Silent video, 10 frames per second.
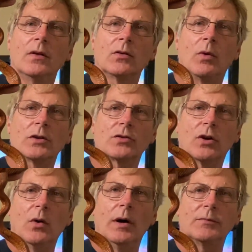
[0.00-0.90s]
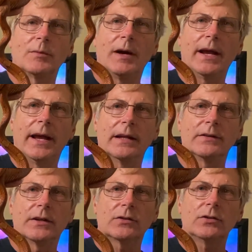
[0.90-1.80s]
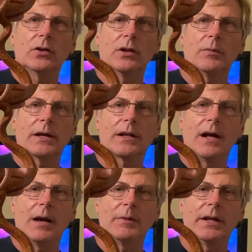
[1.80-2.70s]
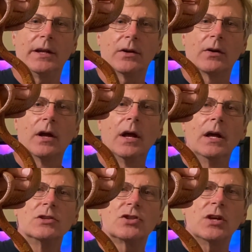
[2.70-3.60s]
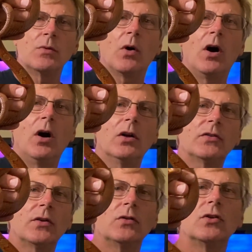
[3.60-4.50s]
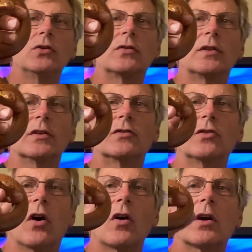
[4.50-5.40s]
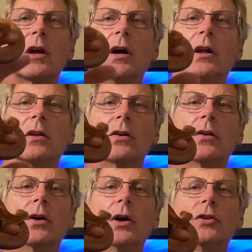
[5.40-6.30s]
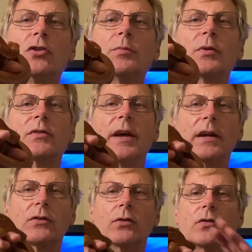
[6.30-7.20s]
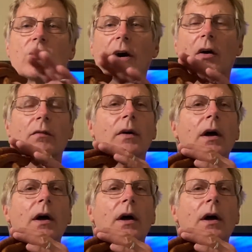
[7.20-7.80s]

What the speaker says: Watch her go up to my hand here. She'll do a little bit of climbing here. She will also use this dark color to protect herself.